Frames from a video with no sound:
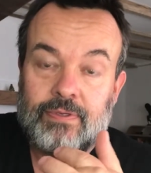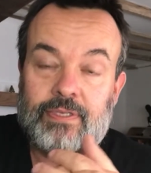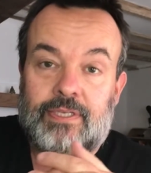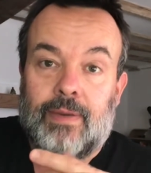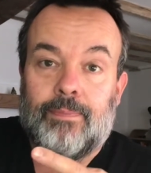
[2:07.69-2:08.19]

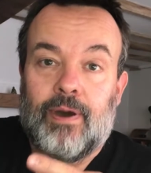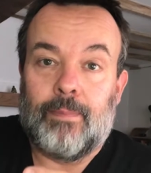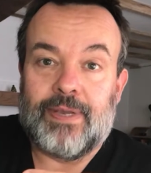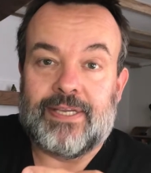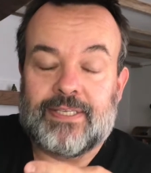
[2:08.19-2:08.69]
dump our
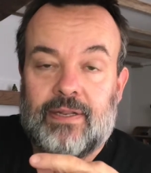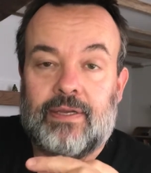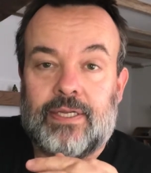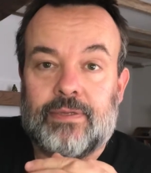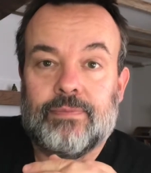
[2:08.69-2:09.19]
biggest
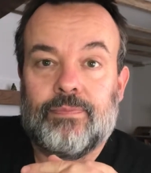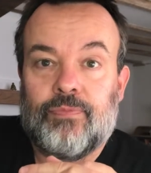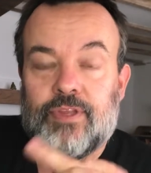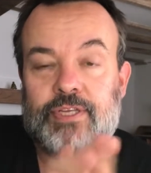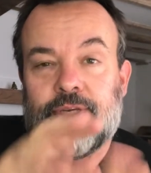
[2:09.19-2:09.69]
client. Do
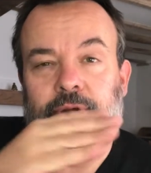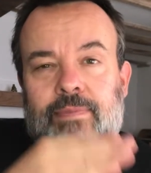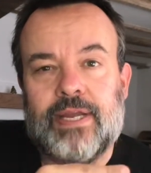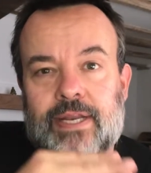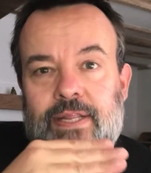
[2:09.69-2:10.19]
you see what I
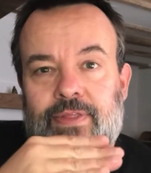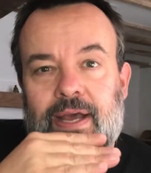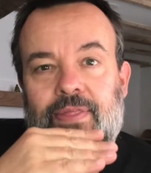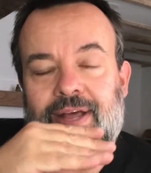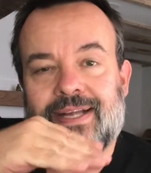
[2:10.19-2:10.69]
mean?
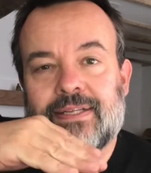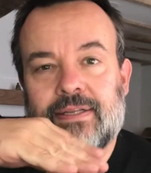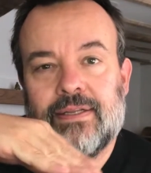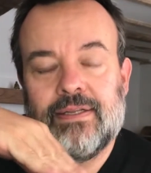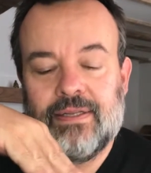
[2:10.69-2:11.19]

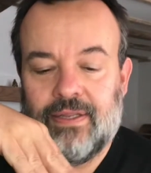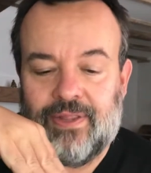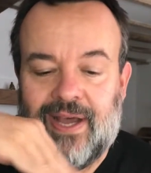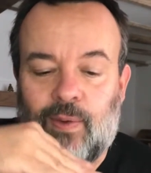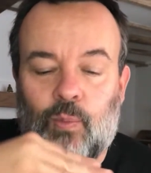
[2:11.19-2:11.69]

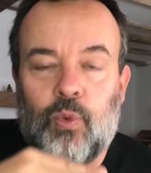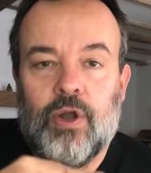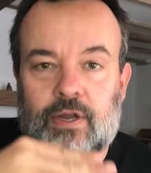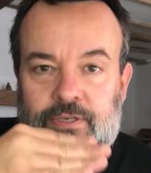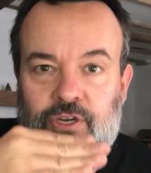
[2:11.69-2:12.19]
That
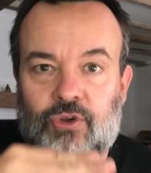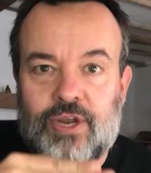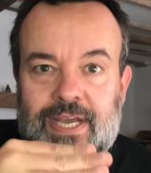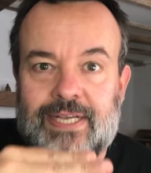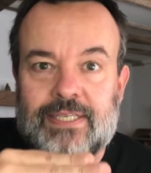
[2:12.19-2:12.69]
word
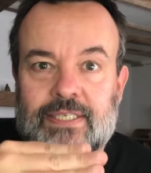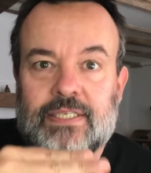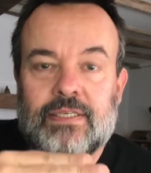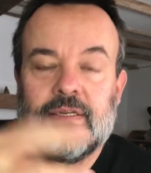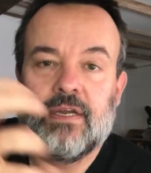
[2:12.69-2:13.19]

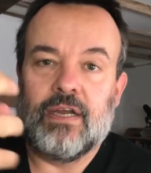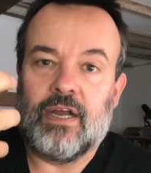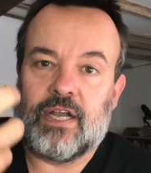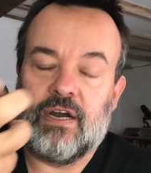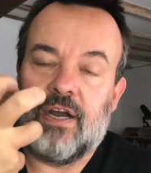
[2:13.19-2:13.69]
creates
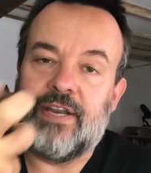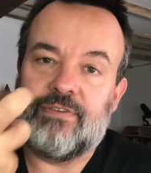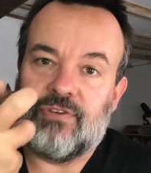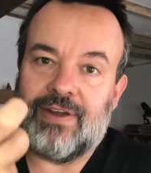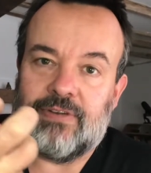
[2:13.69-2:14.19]
a kind of
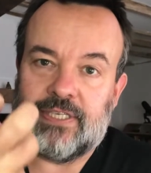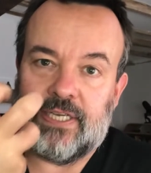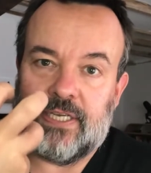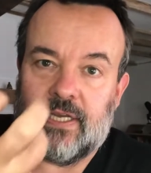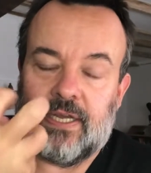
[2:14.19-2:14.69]

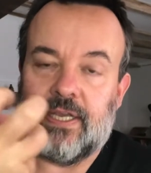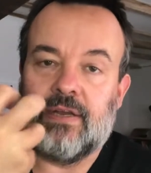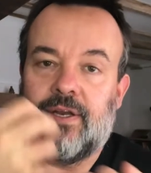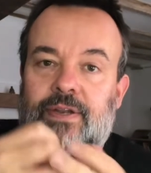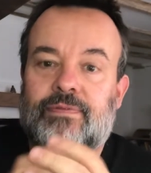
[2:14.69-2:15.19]
gravity, a
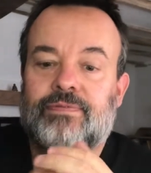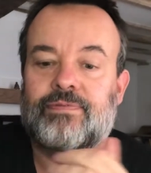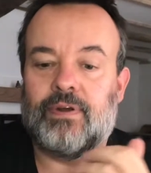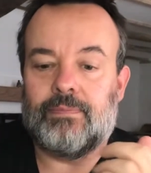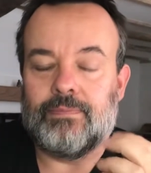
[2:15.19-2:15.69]
kind of
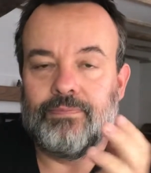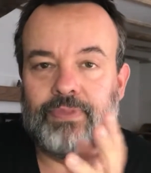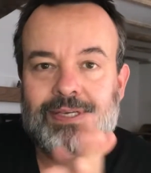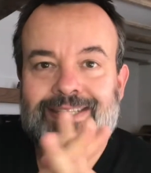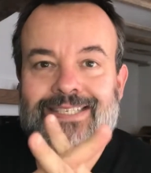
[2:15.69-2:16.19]

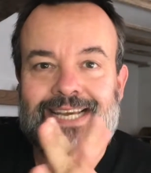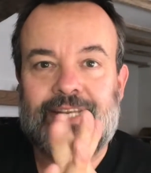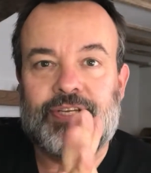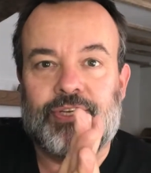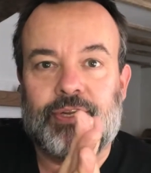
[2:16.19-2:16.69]

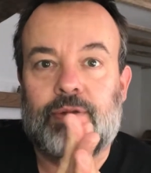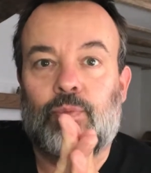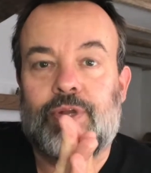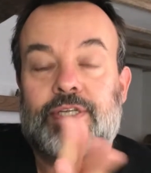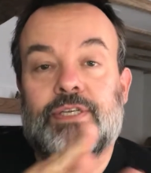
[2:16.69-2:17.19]
tension,
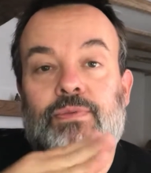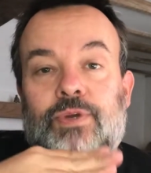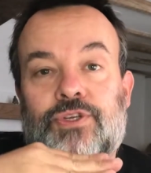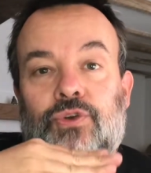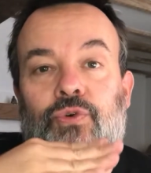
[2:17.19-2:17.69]
which
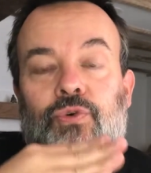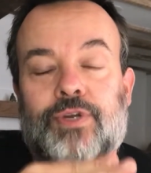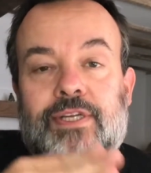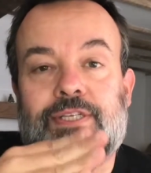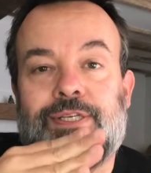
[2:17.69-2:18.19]
your
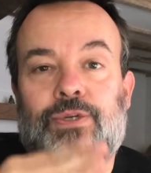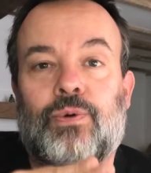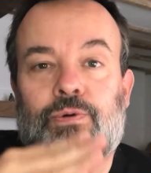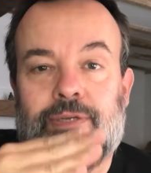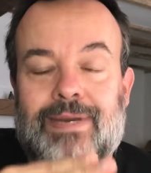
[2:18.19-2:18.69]
audience is
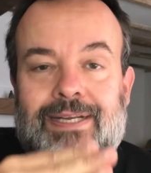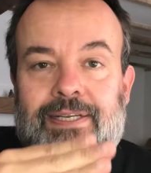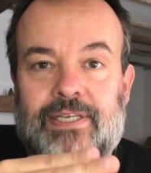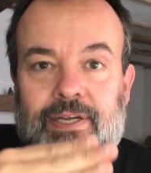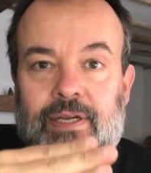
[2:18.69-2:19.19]

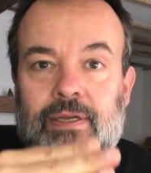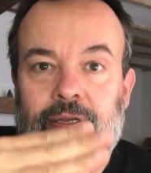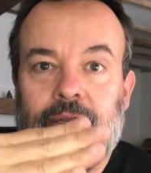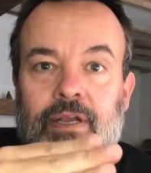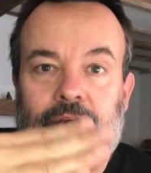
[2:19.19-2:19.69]
automatically gonna
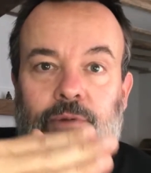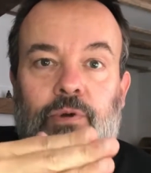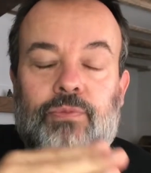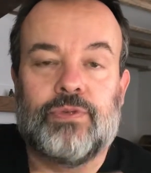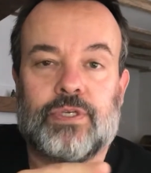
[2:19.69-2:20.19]

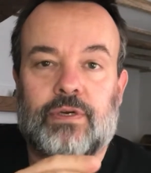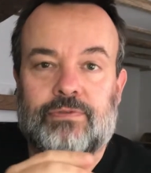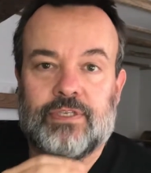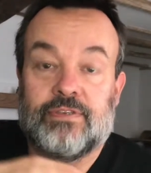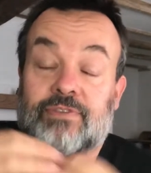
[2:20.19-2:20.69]
want
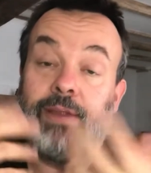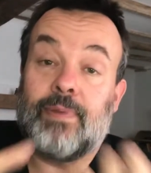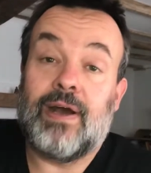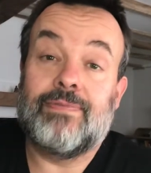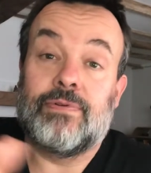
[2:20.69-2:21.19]
resolved. So it's very
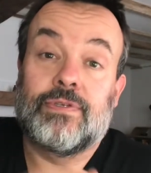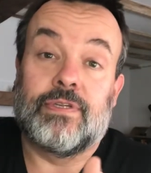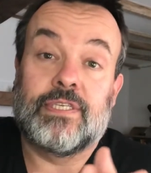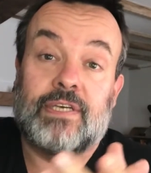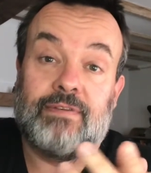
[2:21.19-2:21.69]
powerful sort
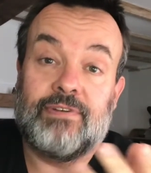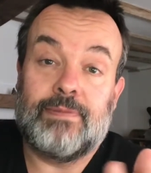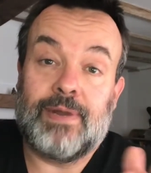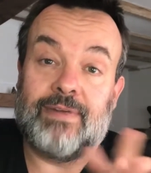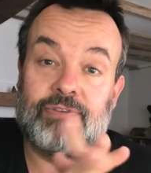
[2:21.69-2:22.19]
of stuff,
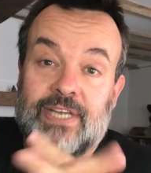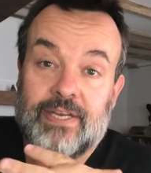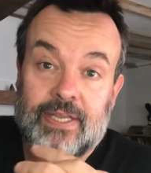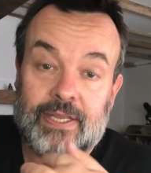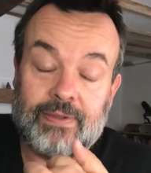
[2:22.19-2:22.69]
very powerful
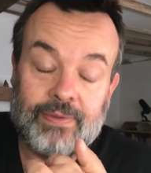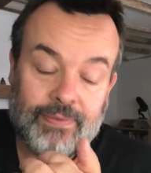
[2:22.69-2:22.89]
technique,